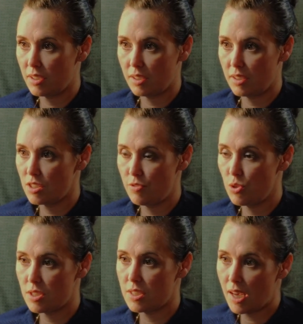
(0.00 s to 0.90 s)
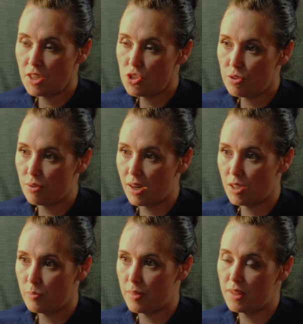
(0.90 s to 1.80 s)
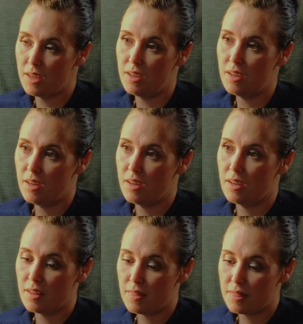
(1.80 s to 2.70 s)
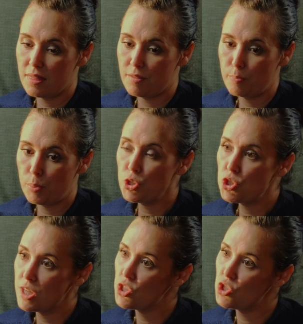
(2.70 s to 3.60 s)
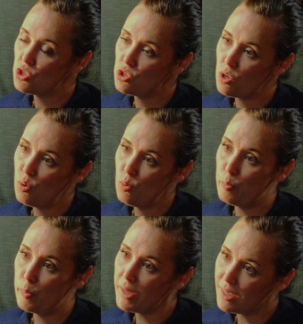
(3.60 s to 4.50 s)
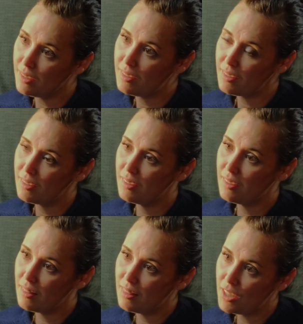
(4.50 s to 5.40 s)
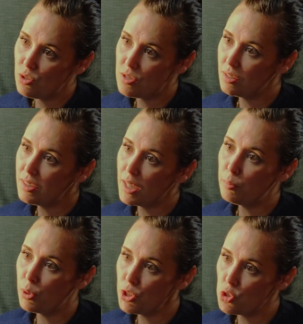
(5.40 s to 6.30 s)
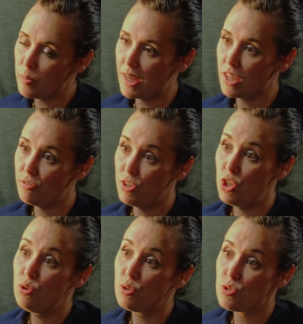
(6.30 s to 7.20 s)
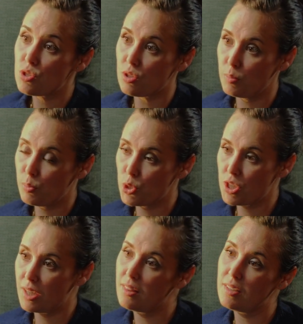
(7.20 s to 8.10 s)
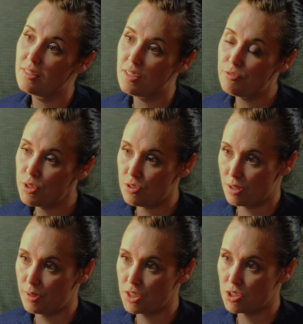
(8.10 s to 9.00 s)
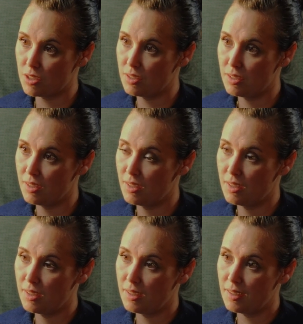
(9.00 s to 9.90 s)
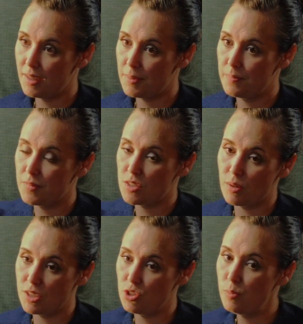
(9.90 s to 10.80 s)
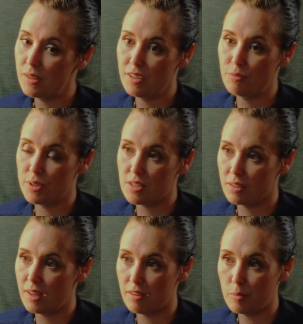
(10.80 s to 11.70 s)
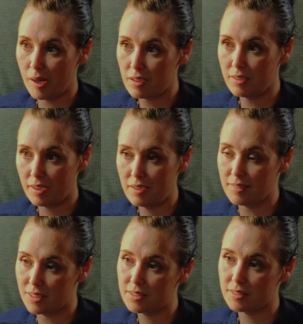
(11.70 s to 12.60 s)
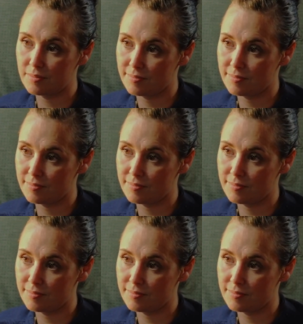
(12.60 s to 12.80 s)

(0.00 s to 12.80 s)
Because if you stand your ground, but the push is so big, then you still get pushed back if you don't start pushing in the different direction. So I do believe we still have a battle ahead of us.